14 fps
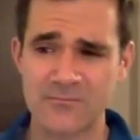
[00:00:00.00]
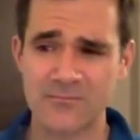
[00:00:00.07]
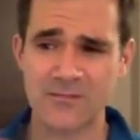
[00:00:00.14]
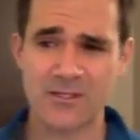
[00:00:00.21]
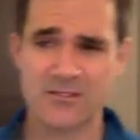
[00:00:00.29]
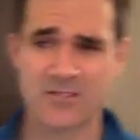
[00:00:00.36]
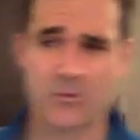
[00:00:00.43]

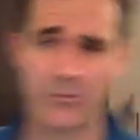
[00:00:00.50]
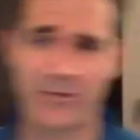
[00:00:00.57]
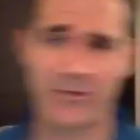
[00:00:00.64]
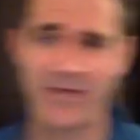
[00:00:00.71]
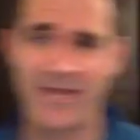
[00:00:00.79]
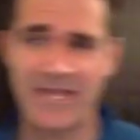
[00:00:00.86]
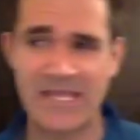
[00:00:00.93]
So
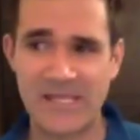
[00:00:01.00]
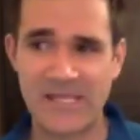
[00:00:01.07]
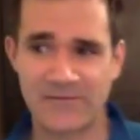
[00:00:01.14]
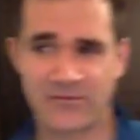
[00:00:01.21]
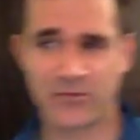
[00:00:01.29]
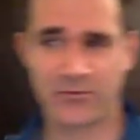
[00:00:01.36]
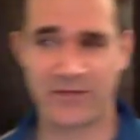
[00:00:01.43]

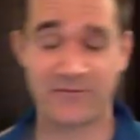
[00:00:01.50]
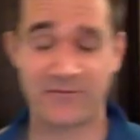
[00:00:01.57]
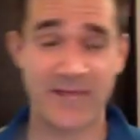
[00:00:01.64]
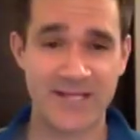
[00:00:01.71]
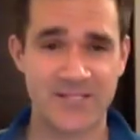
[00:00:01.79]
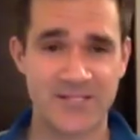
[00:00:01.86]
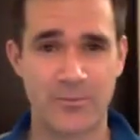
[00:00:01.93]
if
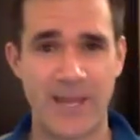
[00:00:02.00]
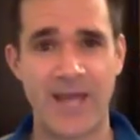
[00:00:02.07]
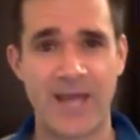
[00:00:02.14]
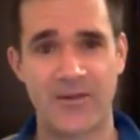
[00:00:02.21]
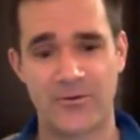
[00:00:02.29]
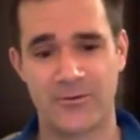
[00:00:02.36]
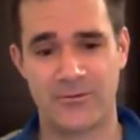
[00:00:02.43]
that's your
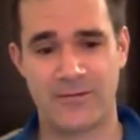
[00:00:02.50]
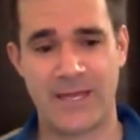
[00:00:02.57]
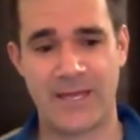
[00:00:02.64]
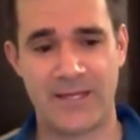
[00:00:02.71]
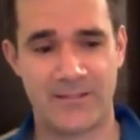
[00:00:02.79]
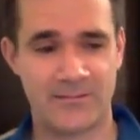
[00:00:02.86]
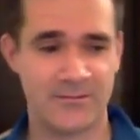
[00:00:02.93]
pattern,
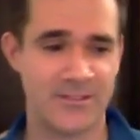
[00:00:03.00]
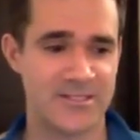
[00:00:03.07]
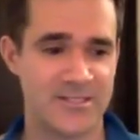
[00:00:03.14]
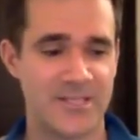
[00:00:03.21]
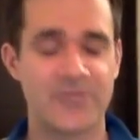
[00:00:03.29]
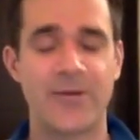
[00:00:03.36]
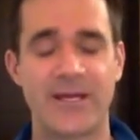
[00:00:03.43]
and let's
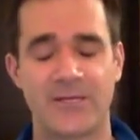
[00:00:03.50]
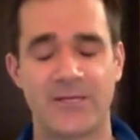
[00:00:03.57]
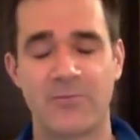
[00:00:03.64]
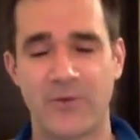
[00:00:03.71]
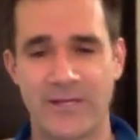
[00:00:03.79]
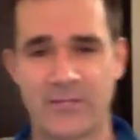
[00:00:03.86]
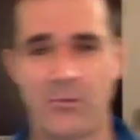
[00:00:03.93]
say you had to
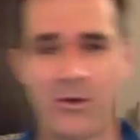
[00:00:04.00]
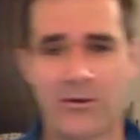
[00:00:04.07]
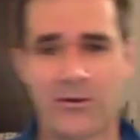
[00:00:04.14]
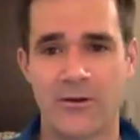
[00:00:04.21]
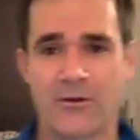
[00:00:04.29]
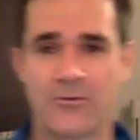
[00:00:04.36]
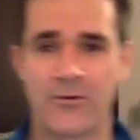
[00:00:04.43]
play
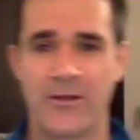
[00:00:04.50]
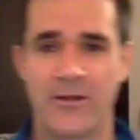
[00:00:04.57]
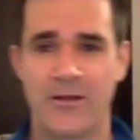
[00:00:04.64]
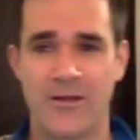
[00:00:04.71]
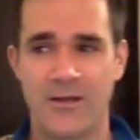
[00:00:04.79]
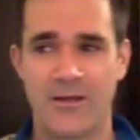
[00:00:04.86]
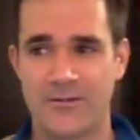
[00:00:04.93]
tomorrow,
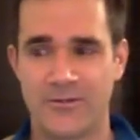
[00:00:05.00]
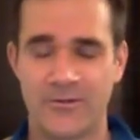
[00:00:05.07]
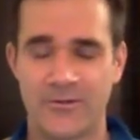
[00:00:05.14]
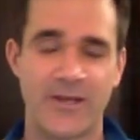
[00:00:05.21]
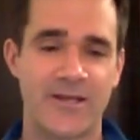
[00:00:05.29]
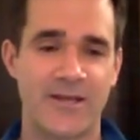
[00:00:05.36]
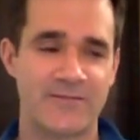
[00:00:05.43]
you're
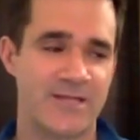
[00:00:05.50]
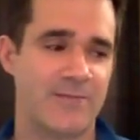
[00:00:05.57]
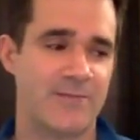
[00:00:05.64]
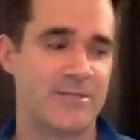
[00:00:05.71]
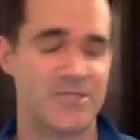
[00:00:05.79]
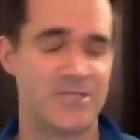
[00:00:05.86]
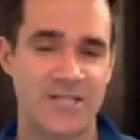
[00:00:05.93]
not going to have time
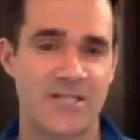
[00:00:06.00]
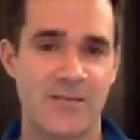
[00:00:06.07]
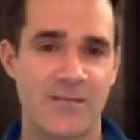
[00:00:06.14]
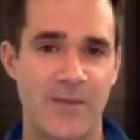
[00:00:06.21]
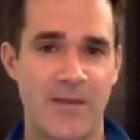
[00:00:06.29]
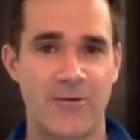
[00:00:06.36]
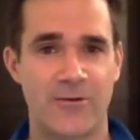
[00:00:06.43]
to change that
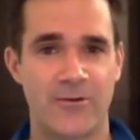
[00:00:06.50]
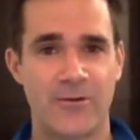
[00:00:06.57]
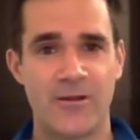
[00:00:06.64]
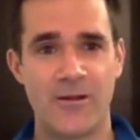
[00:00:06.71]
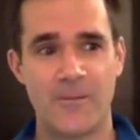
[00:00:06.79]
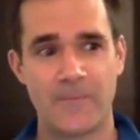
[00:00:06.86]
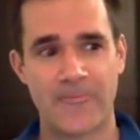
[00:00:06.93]
pattern.
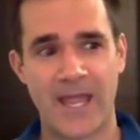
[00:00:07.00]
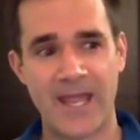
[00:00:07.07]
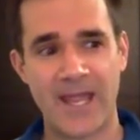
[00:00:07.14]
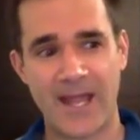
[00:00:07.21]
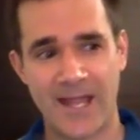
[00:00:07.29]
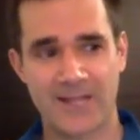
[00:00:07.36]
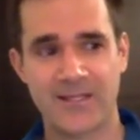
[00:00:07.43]
I
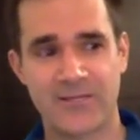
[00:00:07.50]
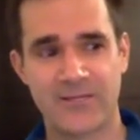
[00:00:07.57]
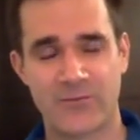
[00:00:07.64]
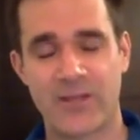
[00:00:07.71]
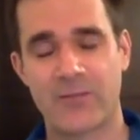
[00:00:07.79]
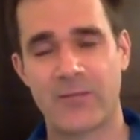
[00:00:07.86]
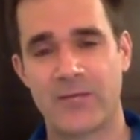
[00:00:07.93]
highly
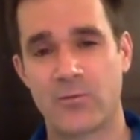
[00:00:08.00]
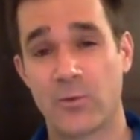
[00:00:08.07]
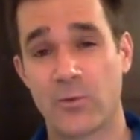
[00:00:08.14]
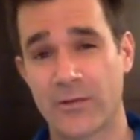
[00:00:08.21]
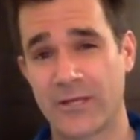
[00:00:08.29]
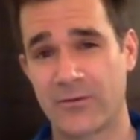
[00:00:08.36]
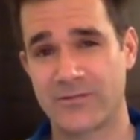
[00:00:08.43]
recommend
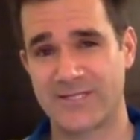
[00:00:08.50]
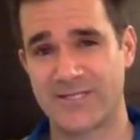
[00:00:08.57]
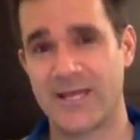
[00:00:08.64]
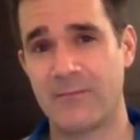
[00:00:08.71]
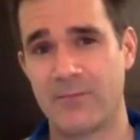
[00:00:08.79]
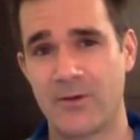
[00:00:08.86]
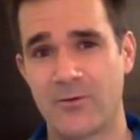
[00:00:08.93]
working on
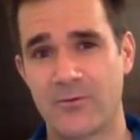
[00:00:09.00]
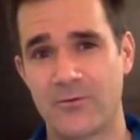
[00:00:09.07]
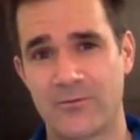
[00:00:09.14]
tempo.